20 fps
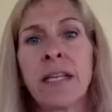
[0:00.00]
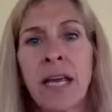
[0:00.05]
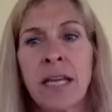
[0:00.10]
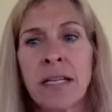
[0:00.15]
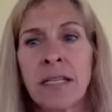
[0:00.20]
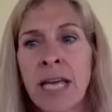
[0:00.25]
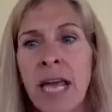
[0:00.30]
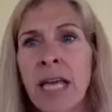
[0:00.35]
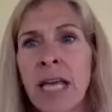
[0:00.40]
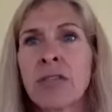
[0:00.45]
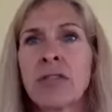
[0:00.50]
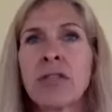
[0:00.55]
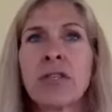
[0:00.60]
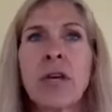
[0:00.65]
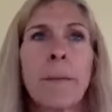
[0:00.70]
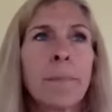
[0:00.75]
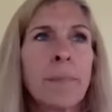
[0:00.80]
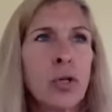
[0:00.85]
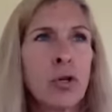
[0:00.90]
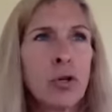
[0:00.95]

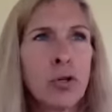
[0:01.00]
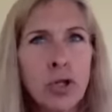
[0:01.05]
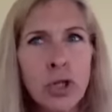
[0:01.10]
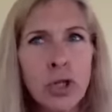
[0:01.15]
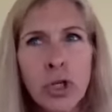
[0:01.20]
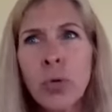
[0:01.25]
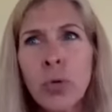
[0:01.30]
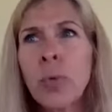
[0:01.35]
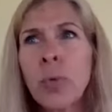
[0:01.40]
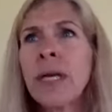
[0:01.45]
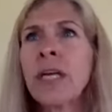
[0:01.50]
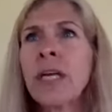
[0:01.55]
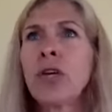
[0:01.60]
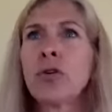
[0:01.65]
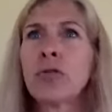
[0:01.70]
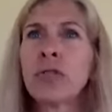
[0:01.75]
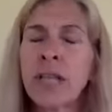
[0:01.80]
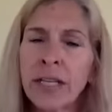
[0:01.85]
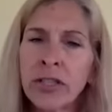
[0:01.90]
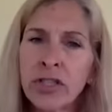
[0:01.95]
You're chewing,
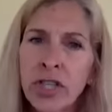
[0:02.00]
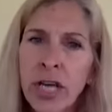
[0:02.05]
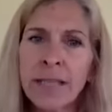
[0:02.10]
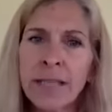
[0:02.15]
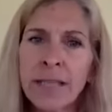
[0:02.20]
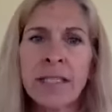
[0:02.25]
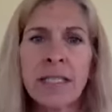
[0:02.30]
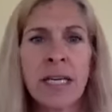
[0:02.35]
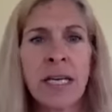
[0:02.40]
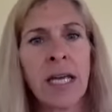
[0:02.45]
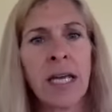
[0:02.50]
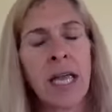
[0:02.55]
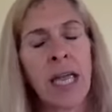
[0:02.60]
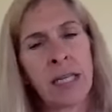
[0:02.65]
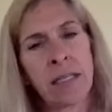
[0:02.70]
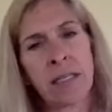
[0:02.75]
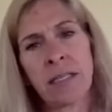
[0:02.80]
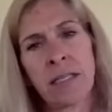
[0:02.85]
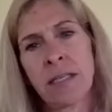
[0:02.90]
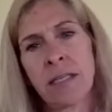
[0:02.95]
you're digesting,
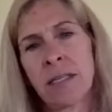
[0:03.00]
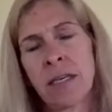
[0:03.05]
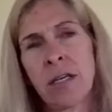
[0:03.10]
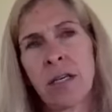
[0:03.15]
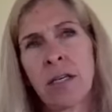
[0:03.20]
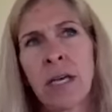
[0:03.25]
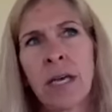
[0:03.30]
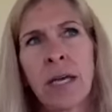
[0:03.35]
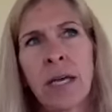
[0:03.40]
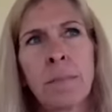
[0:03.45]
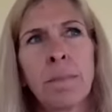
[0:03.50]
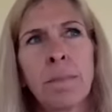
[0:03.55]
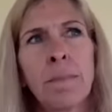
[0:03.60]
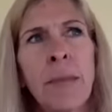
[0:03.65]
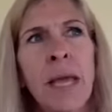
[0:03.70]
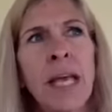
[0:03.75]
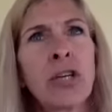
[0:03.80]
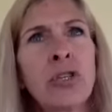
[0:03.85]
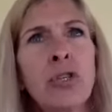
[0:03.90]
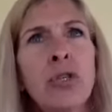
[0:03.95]
it
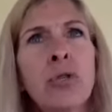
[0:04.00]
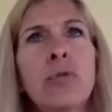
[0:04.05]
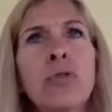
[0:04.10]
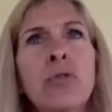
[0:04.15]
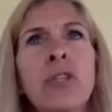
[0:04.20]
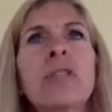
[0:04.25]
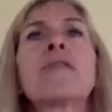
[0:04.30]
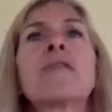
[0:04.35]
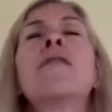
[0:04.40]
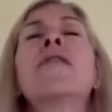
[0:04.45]
makes you just